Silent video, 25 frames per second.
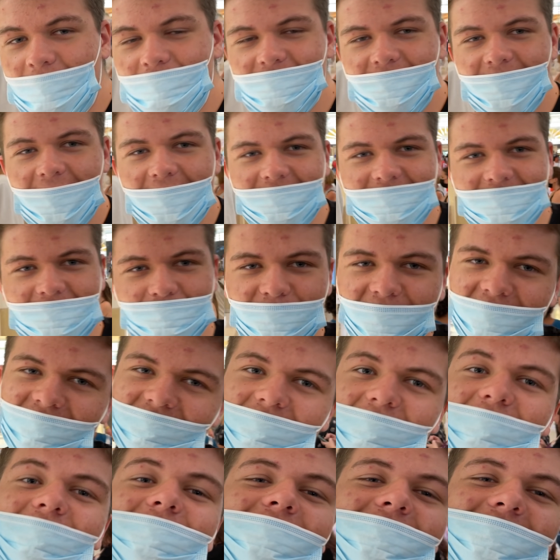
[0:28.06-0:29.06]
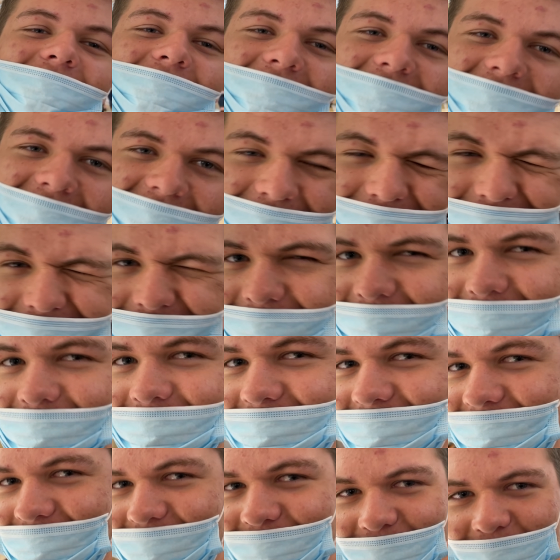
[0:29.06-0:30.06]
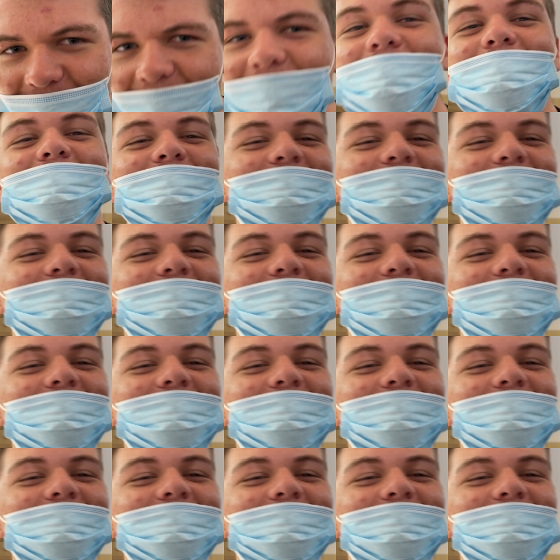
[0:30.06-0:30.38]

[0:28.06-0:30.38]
don't think anything beats your cookies. My cookie.